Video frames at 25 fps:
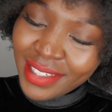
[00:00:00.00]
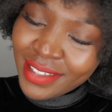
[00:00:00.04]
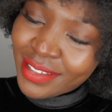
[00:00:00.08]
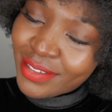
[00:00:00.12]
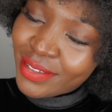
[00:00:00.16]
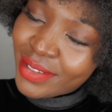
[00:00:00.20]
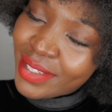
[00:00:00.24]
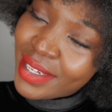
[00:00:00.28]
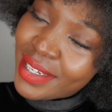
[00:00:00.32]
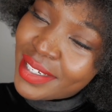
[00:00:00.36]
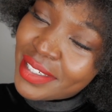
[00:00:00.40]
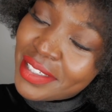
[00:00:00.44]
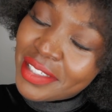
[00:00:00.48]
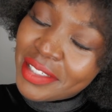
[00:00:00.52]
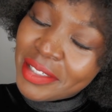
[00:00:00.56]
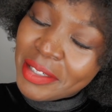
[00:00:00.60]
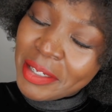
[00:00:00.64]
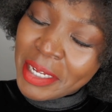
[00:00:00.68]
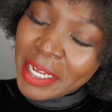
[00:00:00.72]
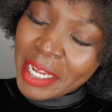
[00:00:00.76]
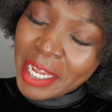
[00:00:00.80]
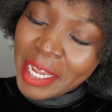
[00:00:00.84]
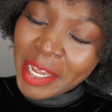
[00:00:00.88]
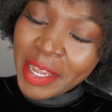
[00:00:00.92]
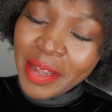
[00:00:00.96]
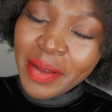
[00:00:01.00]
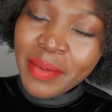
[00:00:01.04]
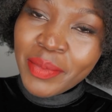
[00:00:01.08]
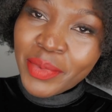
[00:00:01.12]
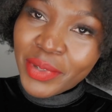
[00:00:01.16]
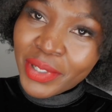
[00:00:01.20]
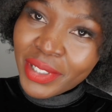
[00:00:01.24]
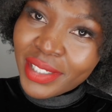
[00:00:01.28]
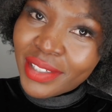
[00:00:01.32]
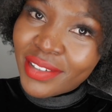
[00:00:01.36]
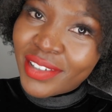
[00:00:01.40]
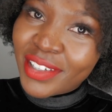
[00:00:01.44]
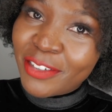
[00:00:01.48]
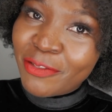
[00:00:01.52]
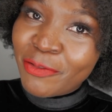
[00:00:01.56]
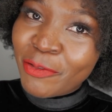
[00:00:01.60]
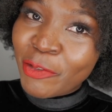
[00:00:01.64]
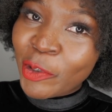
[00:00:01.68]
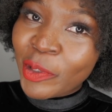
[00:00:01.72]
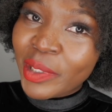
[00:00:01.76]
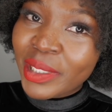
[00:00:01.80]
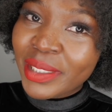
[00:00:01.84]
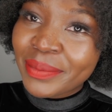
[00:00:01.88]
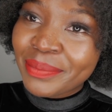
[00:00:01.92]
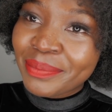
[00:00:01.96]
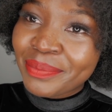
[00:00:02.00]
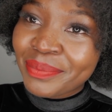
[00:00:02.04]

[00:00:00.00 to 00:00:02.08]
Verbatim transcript: and to that i am really grateful